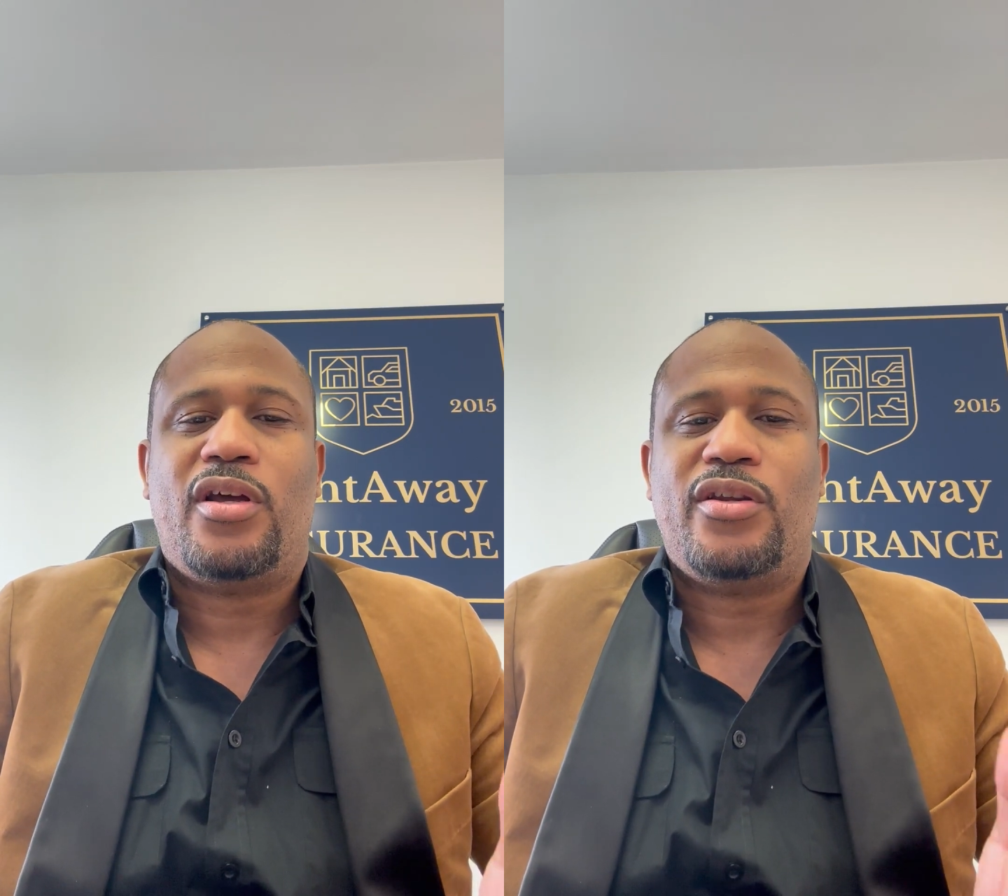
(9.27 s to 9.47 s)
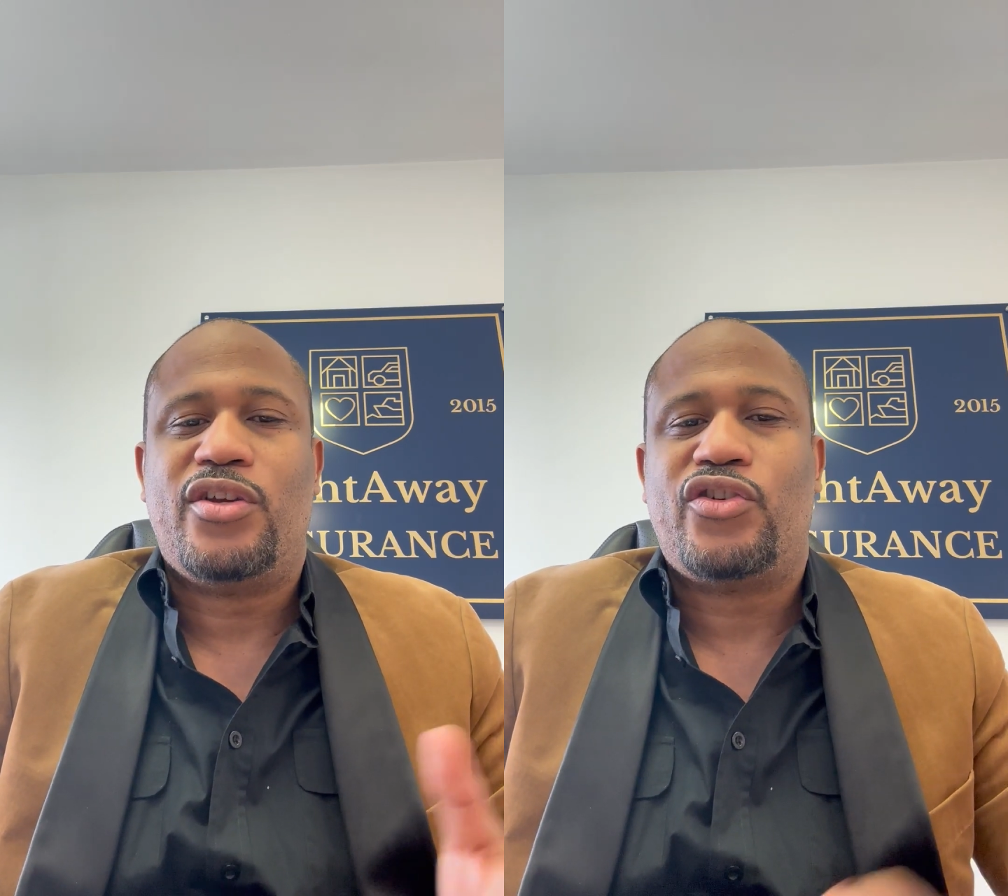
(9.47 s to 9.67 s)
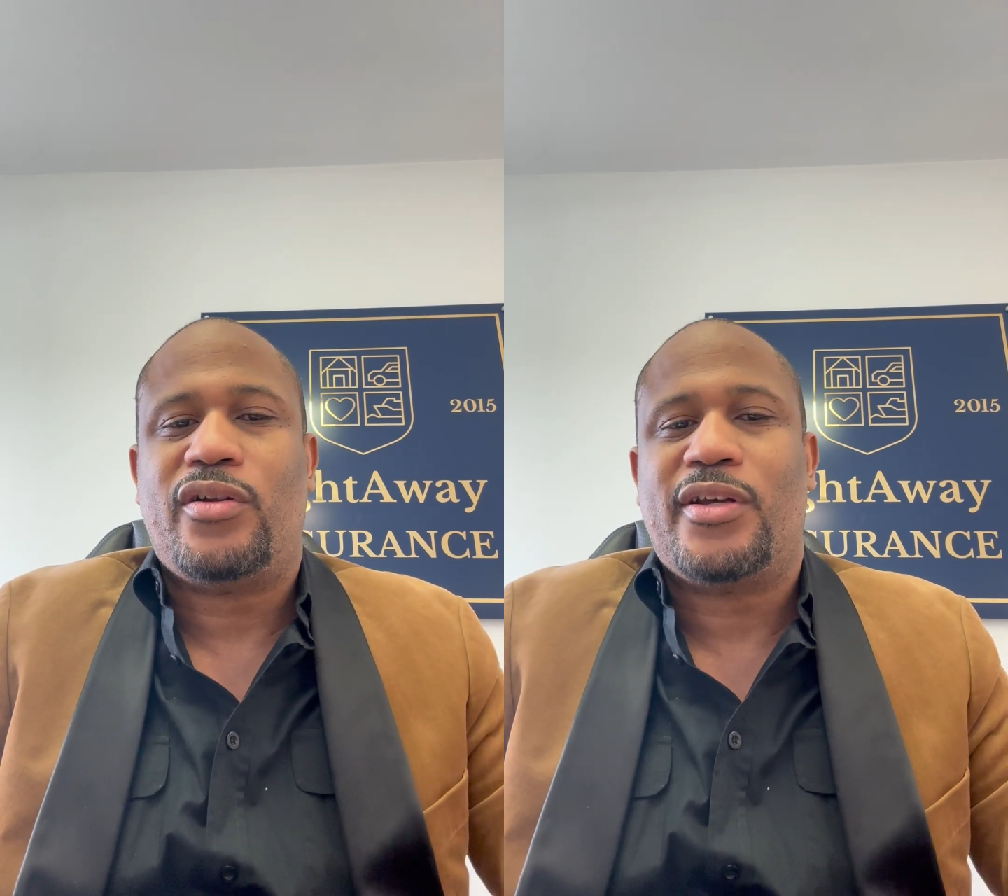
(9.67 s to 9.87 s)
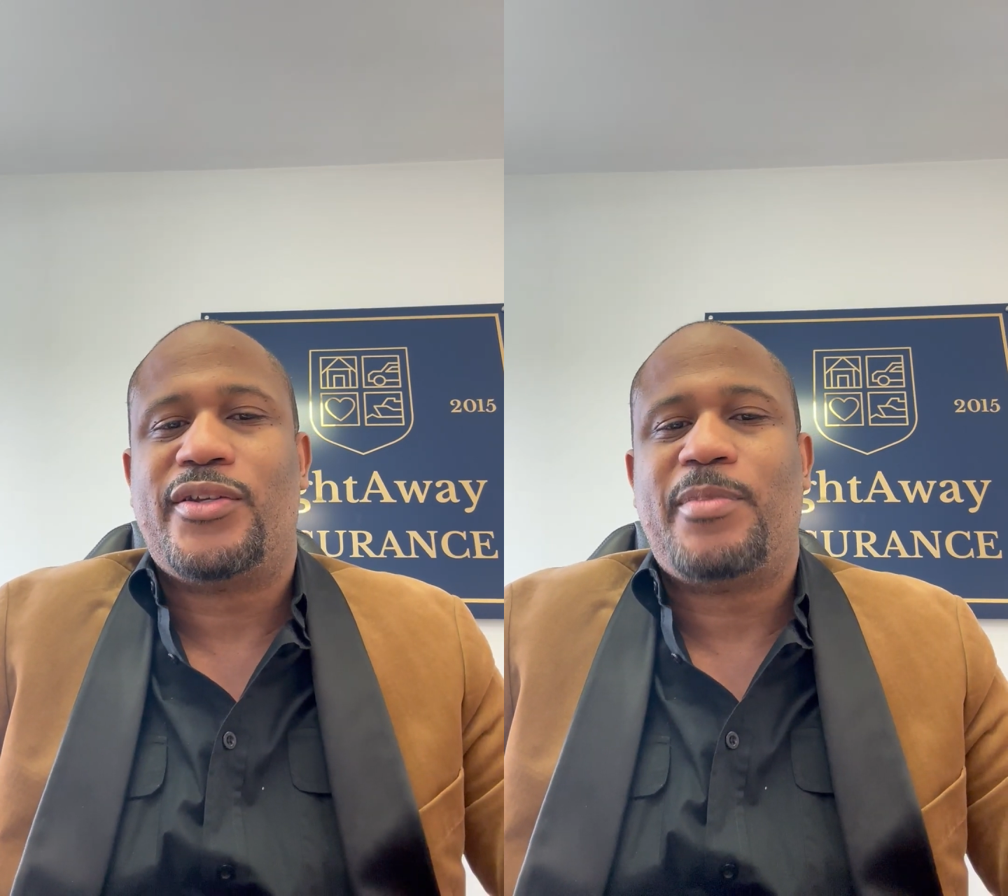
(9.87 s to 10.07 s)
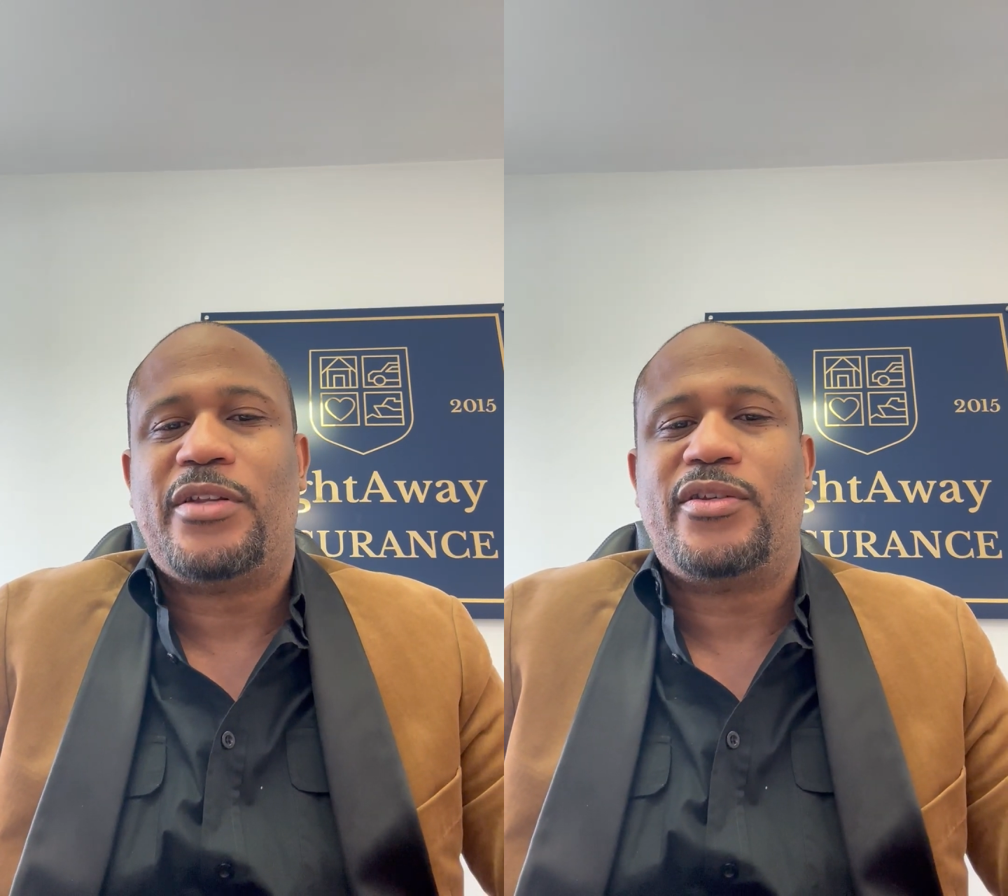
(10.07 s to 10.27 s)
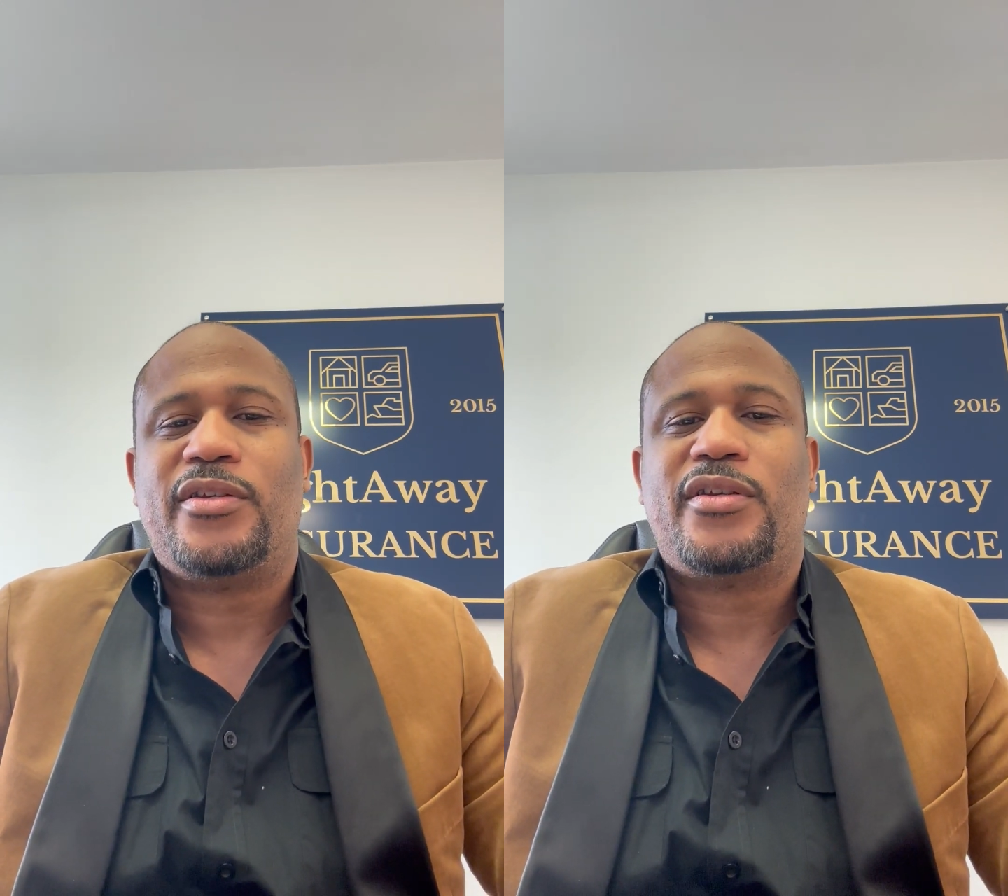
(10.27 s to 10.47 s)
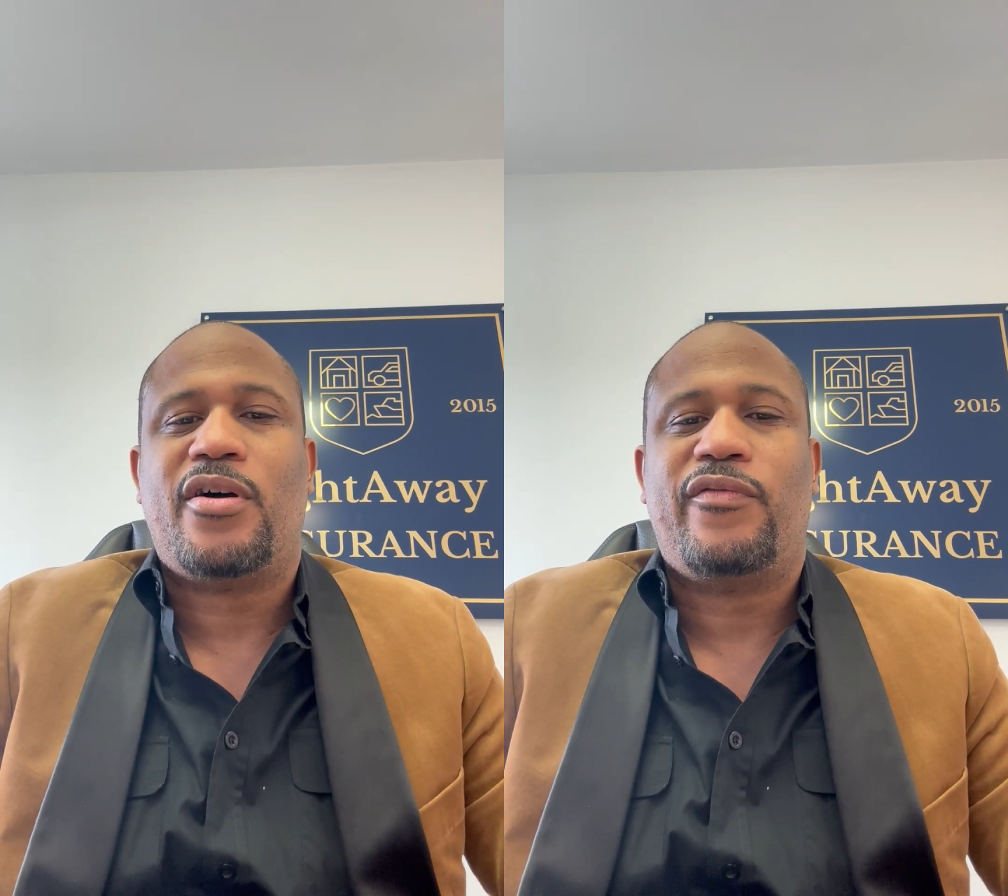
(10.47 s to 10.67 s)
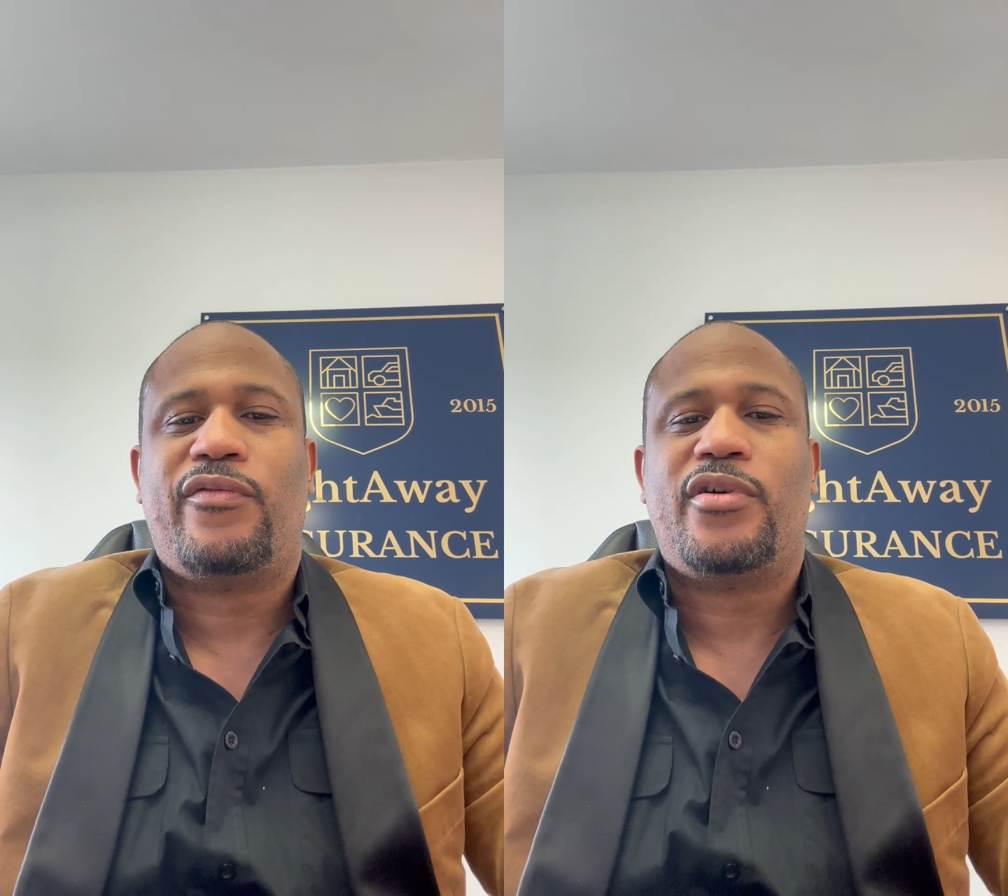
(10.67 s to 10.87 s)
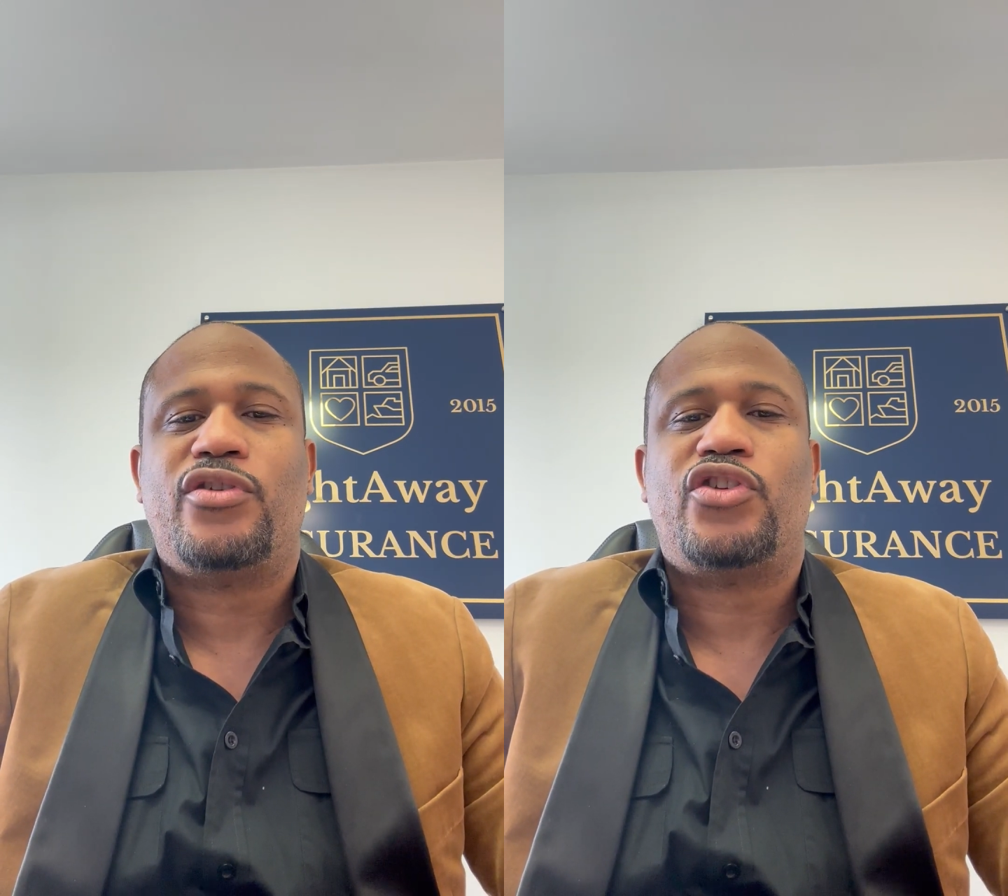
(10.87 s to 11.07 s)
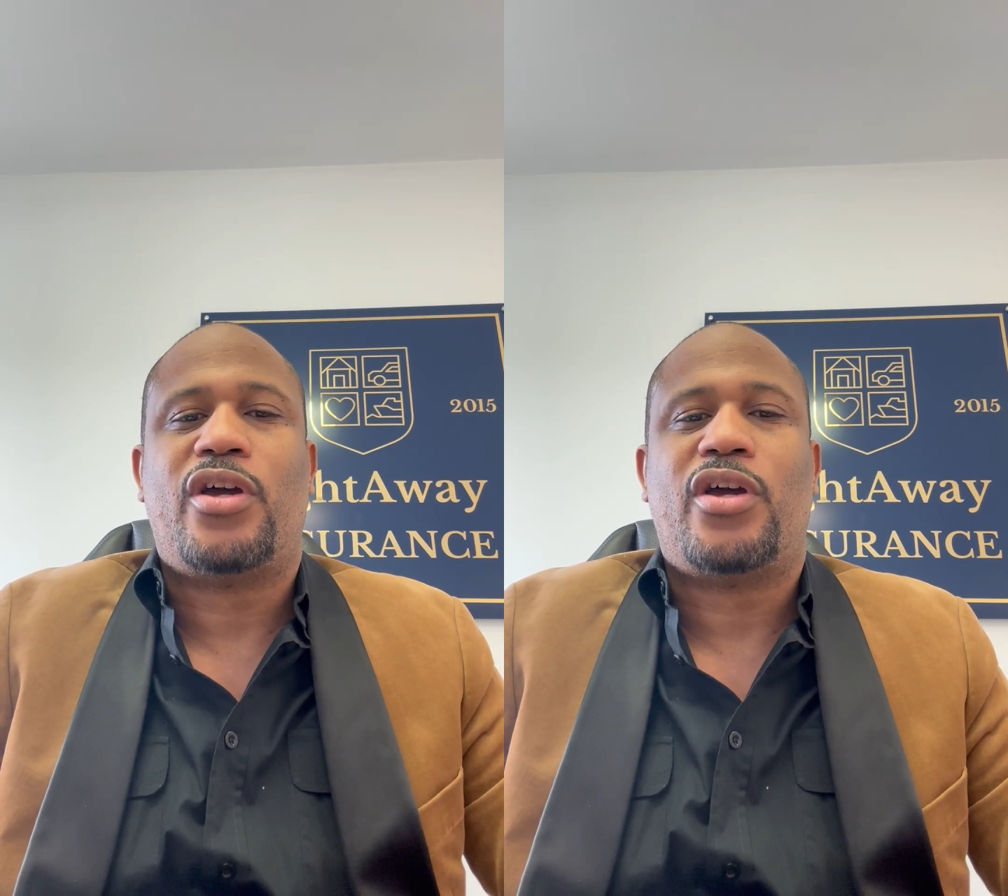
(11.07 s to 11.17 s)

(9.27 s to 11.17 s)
additional expenses coverage,